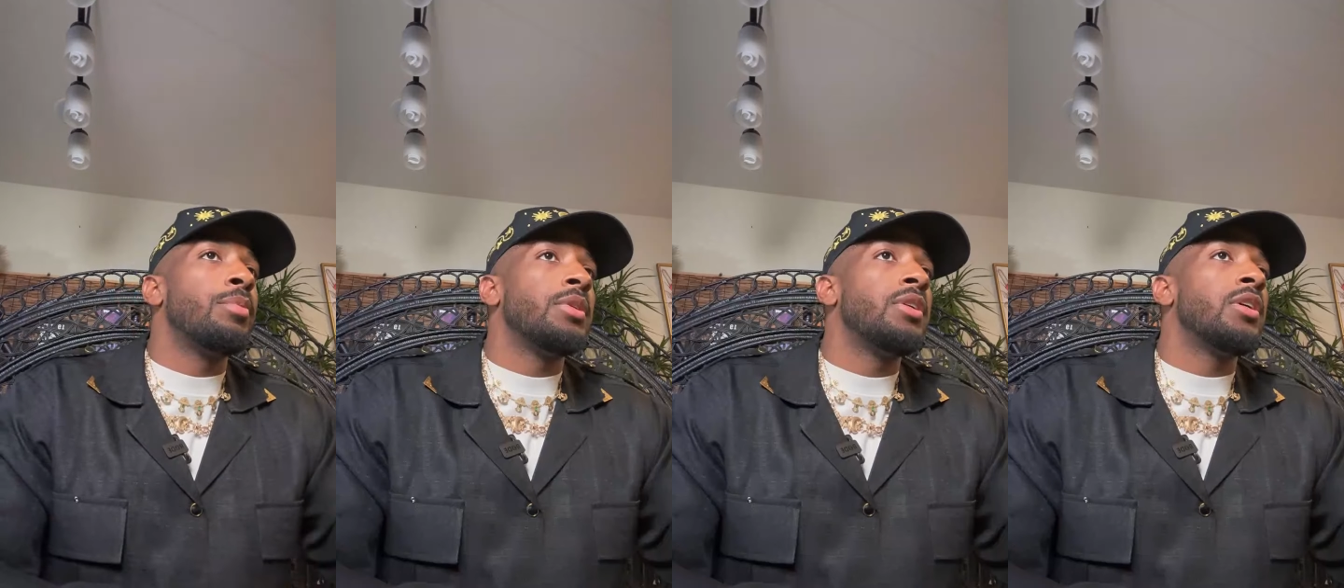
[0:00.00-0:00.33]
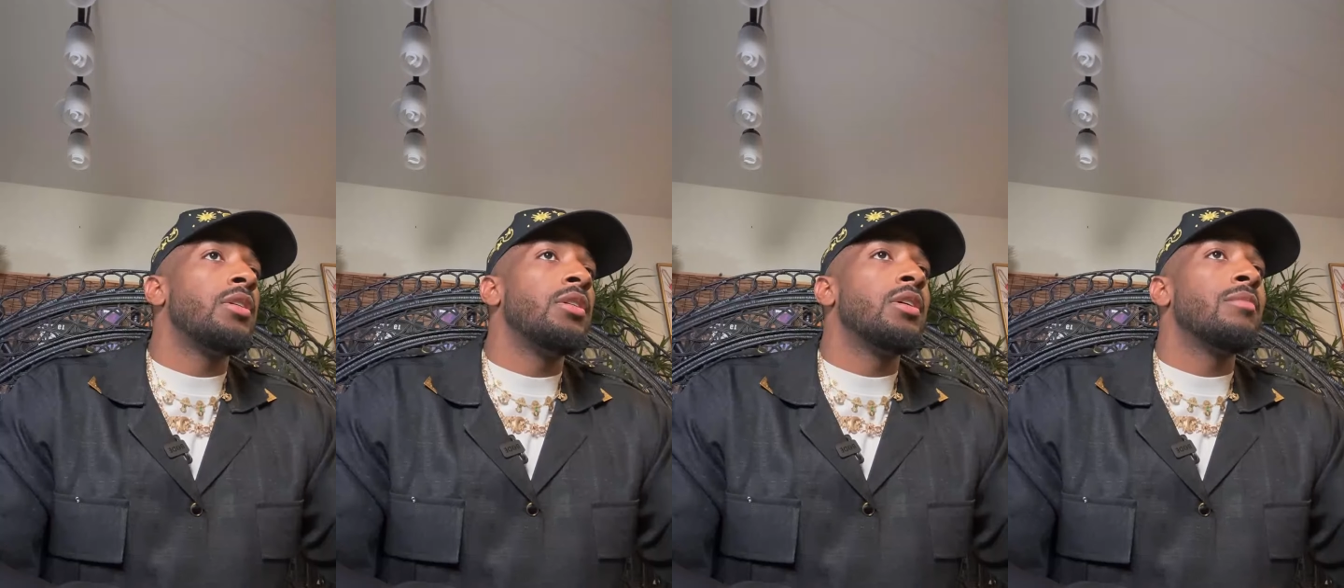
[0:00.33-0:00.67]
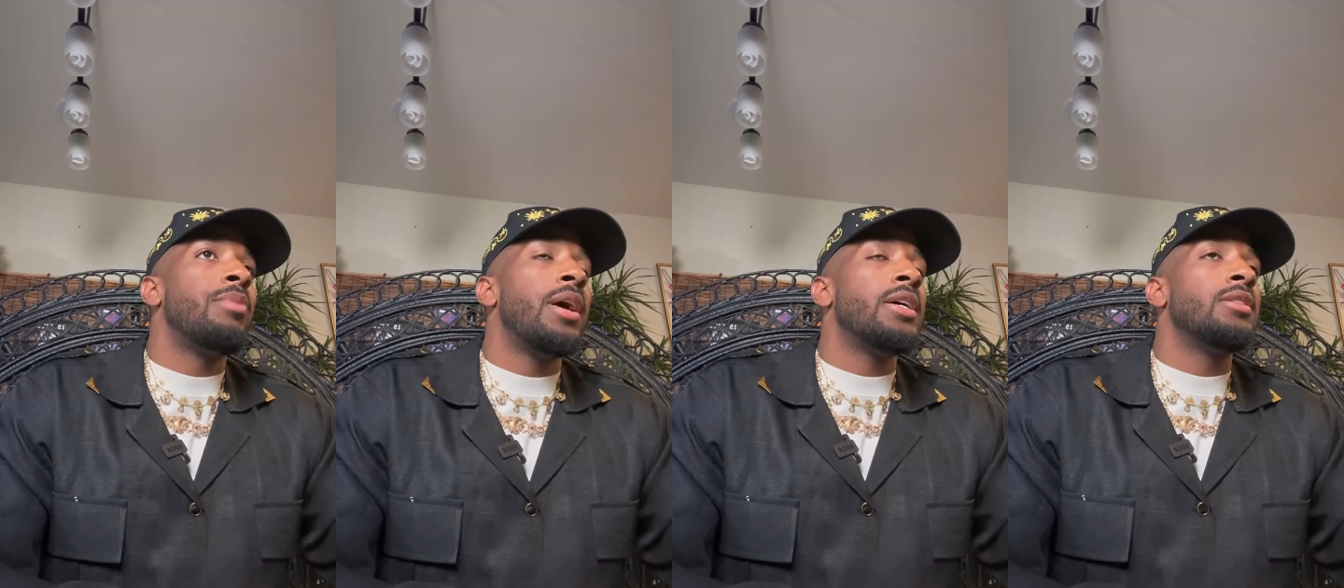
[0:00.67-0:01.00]
particular
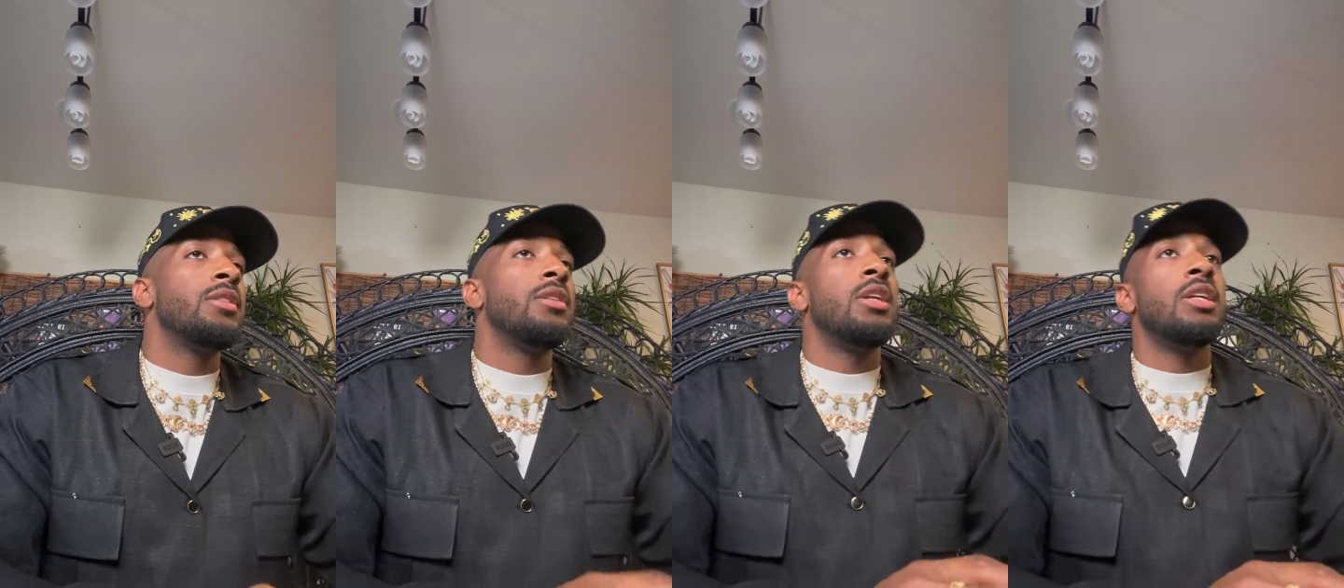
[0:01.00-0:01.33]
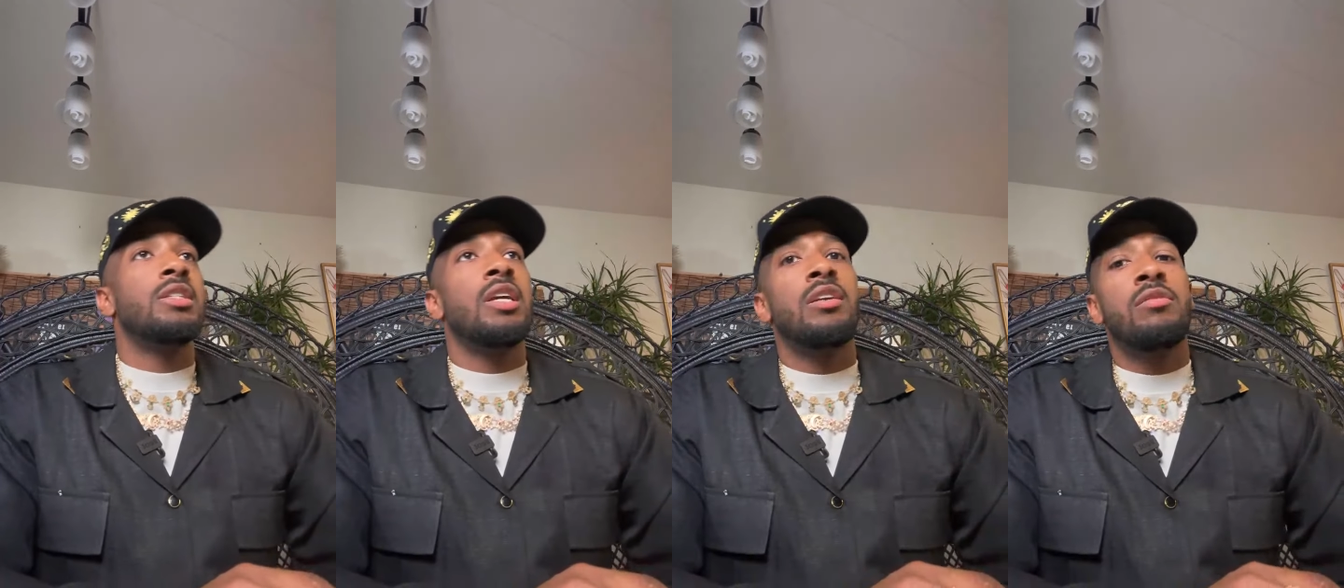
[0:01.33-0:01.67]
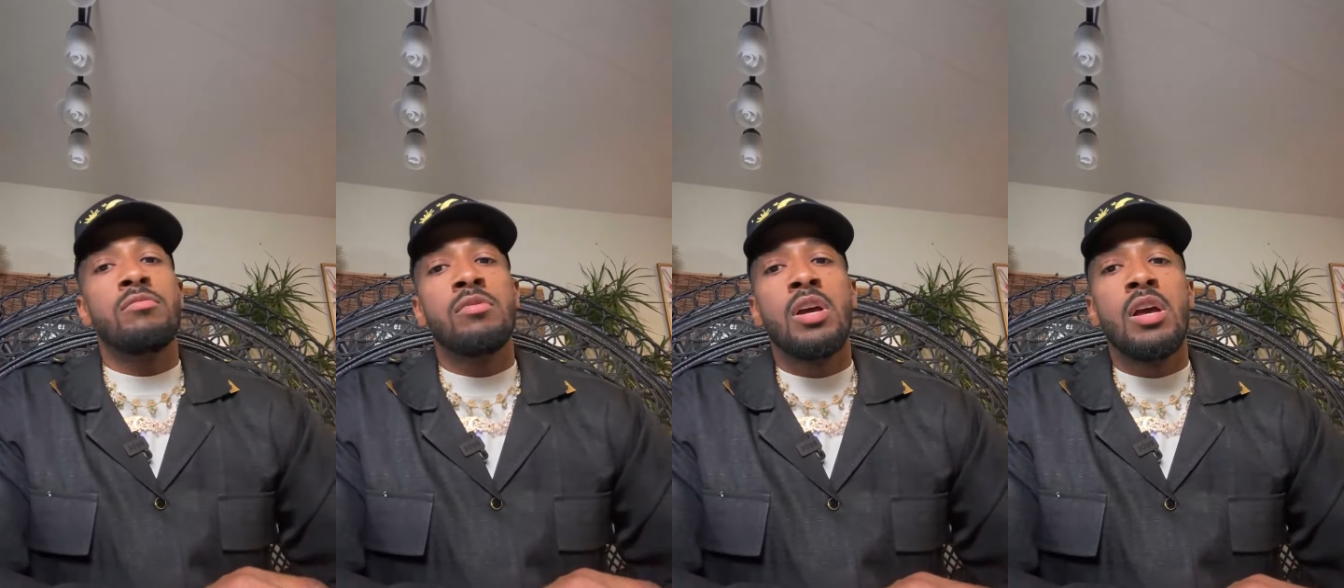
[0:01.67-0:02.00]
capacity that
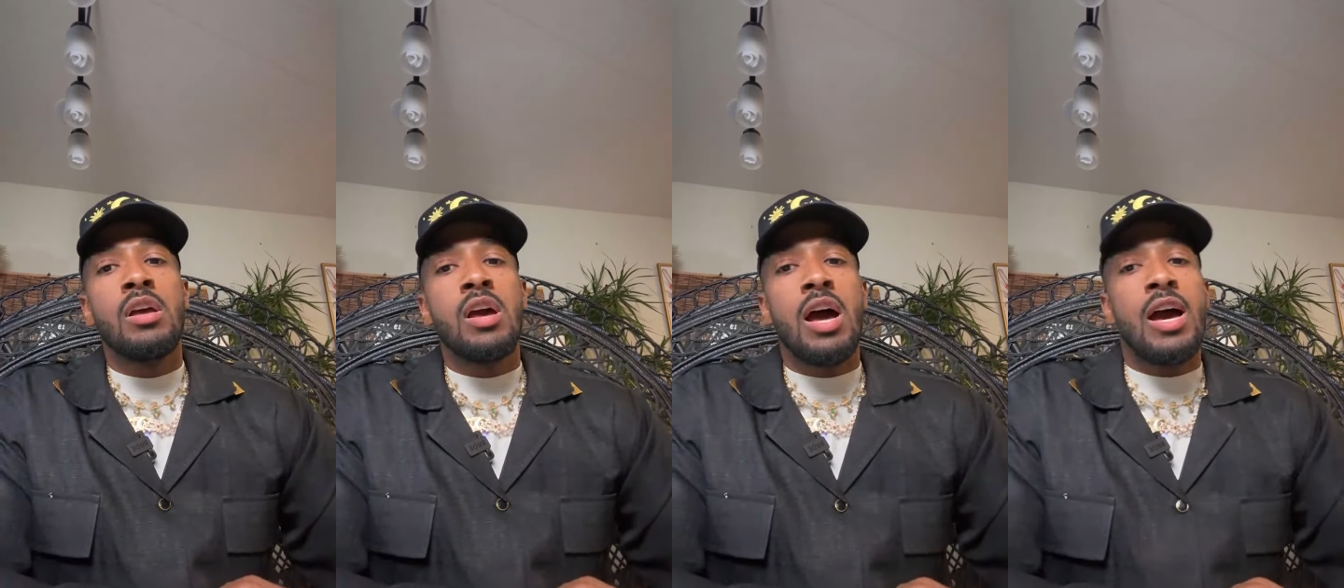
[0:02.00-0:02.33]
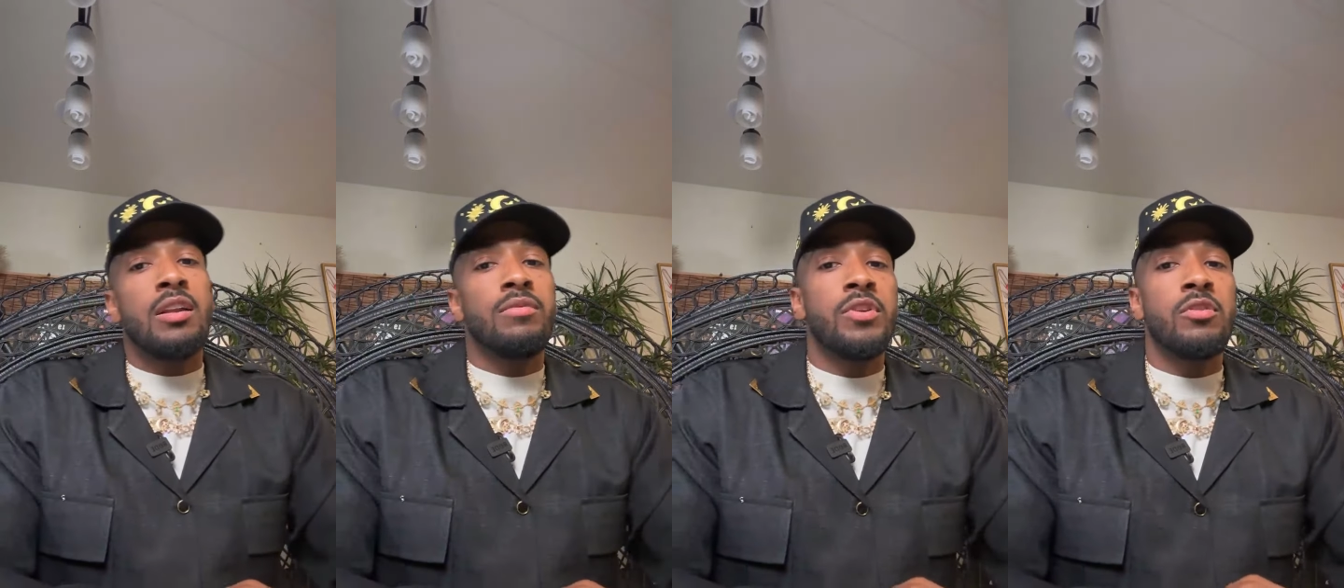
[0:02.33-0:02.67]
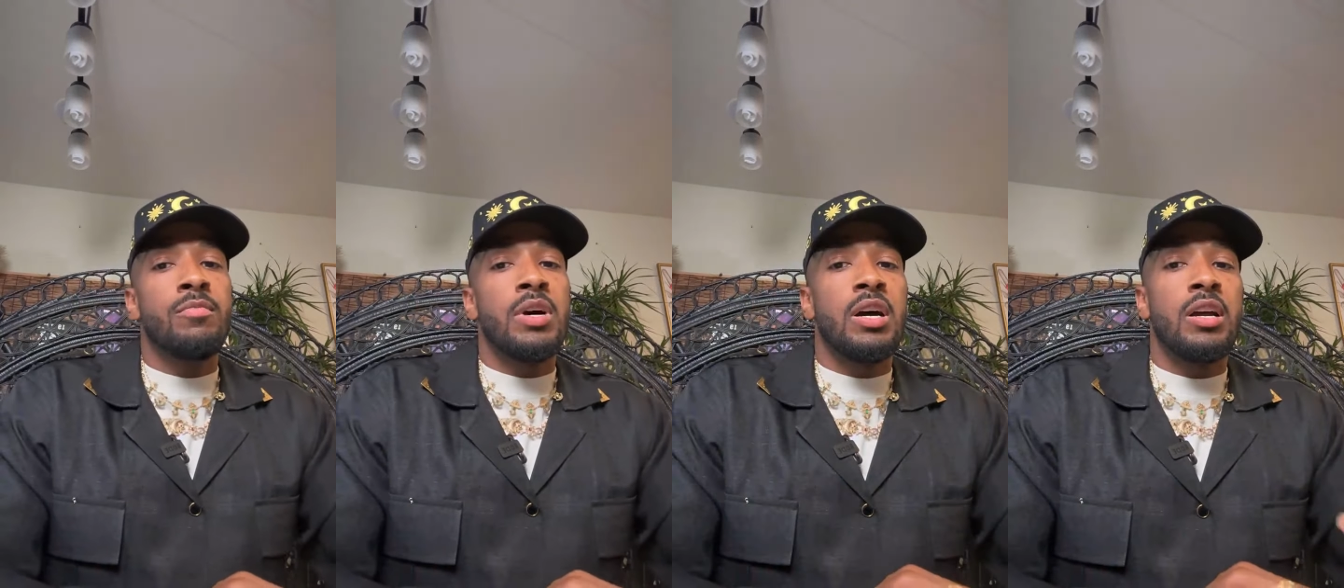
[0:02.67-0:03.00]
take you out of
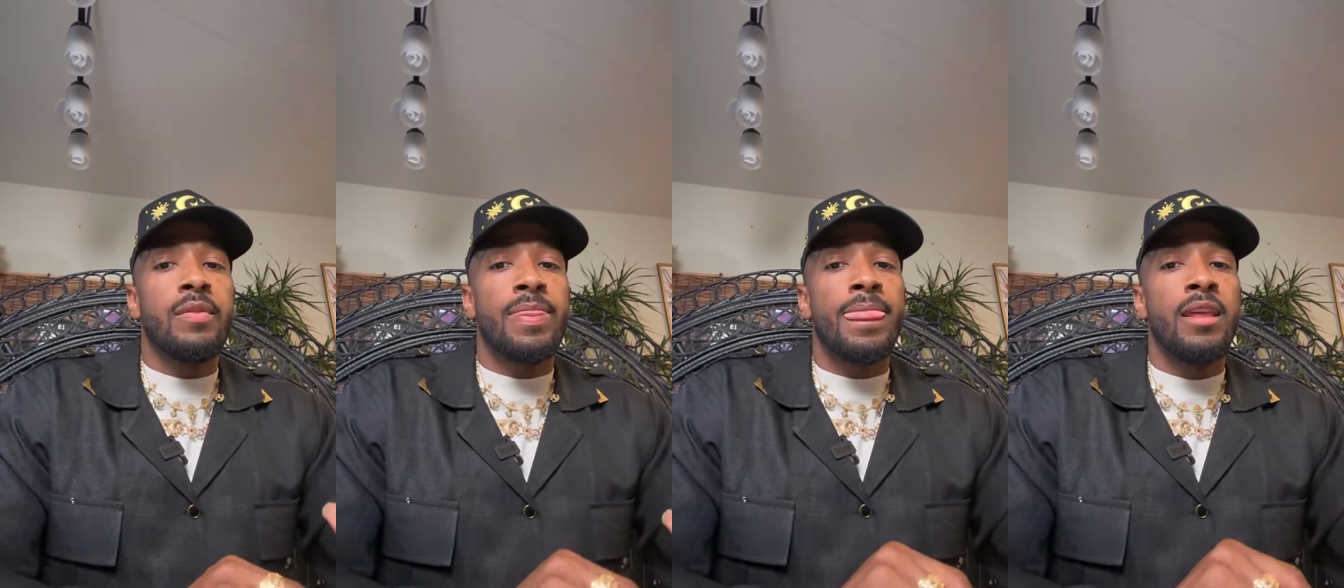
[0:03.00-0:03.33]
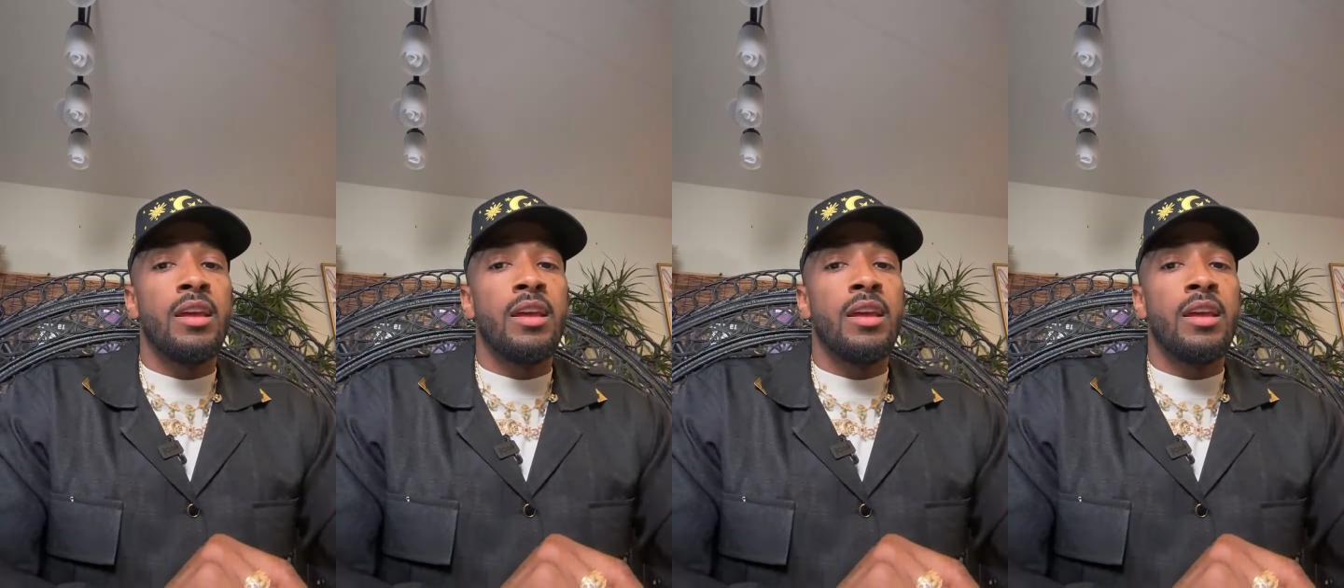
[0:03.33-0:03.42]
your mind.